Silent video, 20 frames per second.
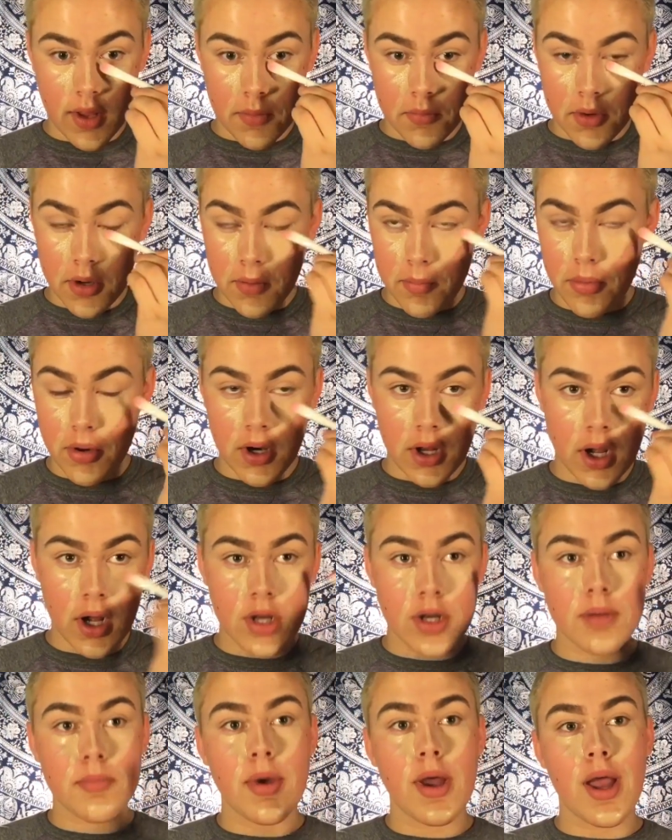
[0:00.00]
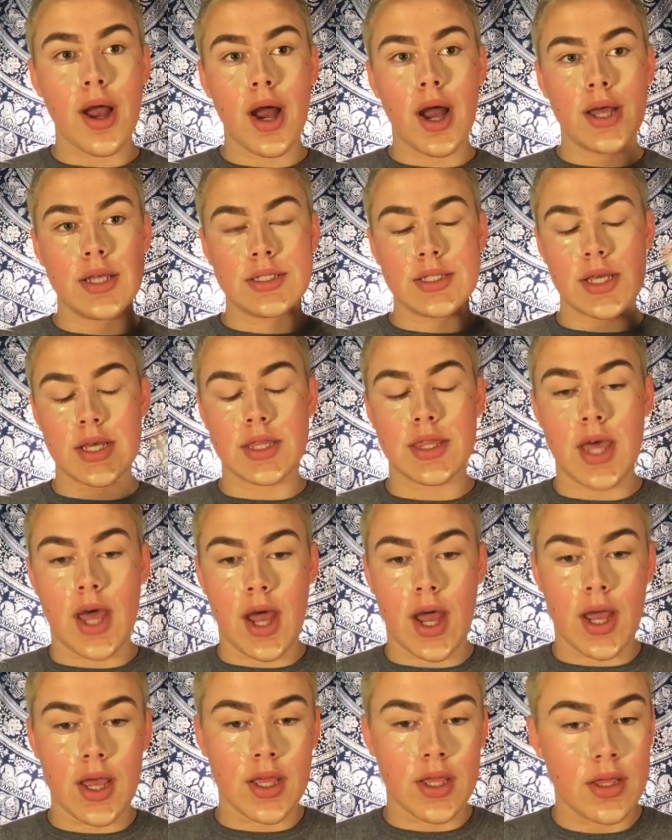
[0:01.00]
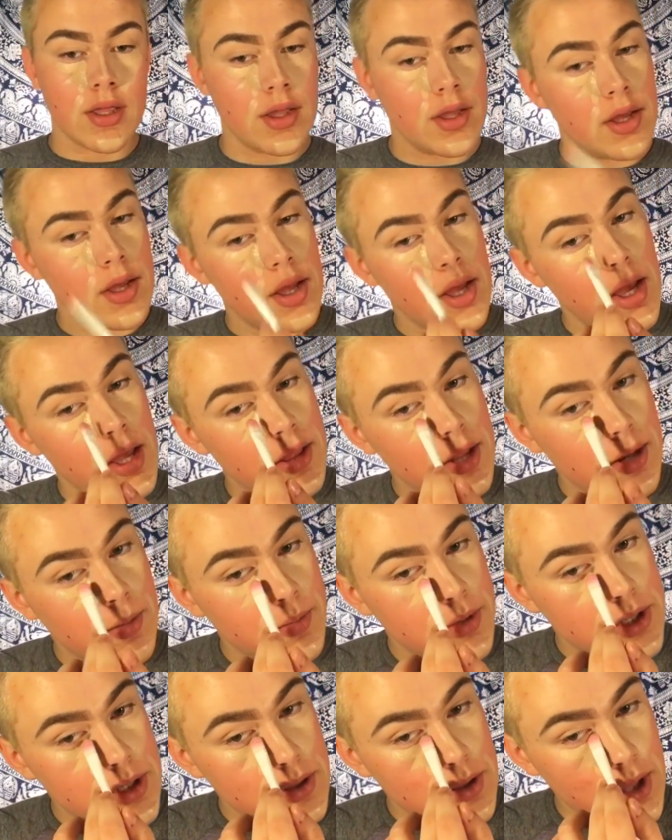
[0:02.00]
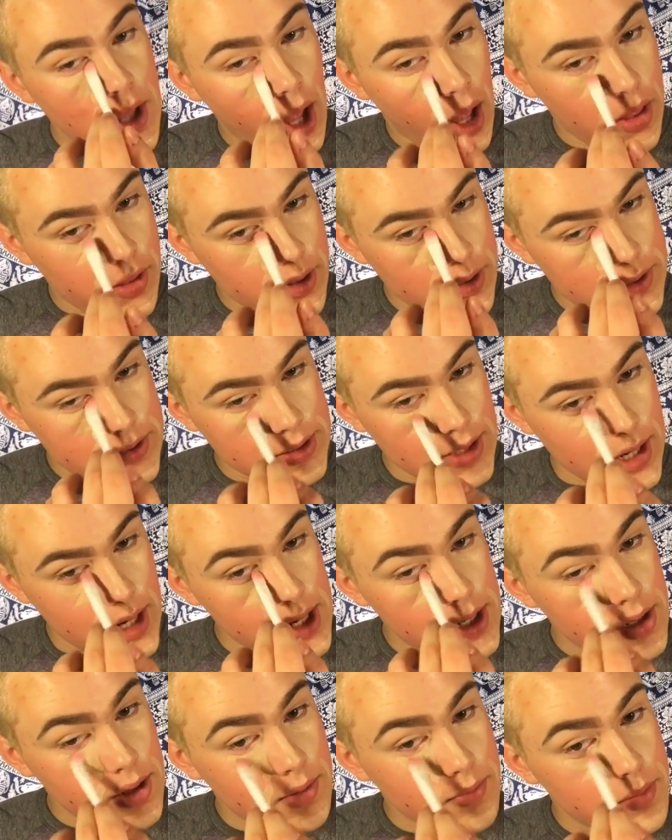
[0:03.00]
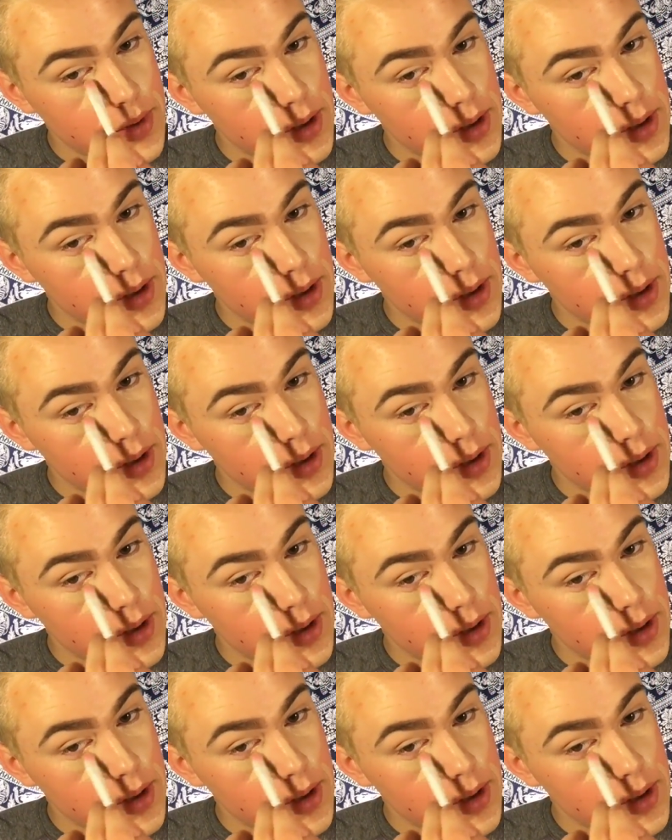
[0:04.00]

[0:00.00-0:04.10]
then I'm going to put it under my eyes like that. And then I'm going to do the other side and